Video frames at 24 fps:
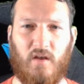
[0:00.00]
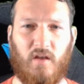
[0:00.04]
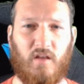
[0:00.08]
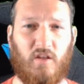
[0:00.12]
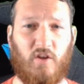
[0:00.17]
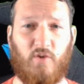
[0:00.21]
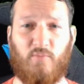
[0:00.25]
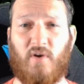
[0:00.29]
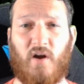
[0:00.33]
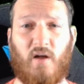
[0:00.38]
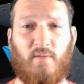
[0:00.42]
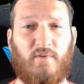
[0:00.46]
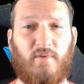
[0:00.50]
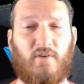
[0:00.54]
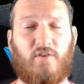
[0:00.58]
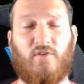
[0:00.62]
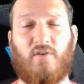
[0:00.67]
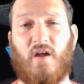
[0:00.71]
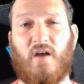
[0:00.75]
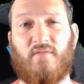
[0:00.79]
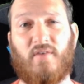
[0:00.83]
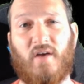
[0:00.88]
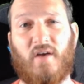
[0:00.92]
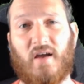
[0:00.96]
You probably don't
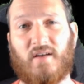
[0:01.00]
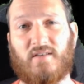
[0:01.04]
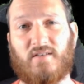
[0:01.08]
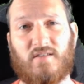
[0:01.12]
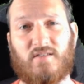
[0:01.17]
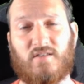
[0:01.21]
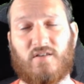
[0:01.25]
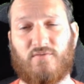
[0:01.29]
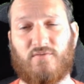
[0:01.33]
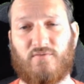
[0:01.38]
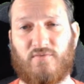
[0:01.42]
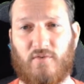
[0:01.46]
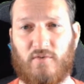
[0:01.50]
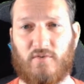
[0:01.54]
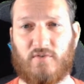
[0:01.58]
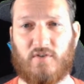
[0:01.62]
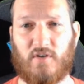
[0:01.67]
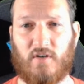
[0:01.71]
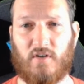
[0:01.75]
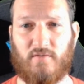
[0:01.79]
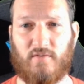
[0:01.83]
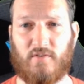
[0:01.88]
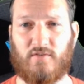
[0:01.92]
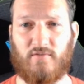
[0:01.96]
have access to
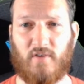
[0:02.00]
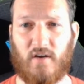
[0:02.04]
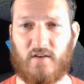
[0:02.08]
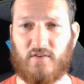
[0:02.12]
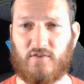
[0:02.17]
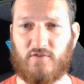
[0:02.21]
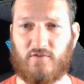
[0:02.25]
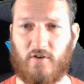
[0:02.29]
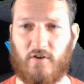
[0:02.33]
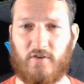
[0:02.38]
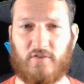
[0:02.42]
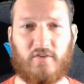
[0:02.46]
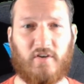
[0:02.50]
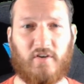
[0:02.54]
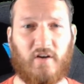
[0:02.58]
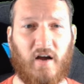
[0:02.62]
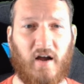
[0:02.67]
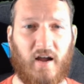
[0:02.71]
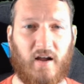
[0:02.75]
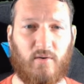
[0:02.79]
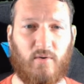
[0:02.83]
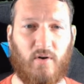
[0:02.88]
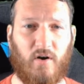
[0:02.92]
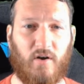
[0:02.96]
full-service restaurants or
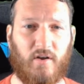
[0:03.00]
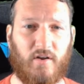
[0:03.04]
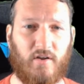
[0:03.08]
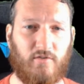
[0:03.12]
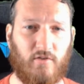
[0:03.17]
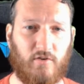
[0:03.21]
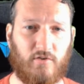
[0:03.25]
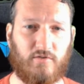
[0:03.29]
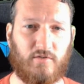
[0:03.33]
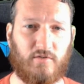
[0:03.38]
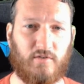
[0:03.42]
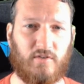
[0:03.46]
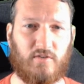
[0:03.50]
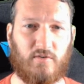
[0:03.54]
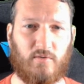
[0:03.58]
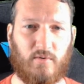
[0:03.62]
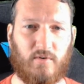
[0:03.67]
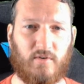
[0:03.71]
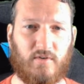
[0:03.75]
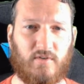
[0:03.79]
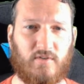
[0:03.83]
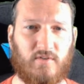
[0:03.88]
high-quality grocery stores.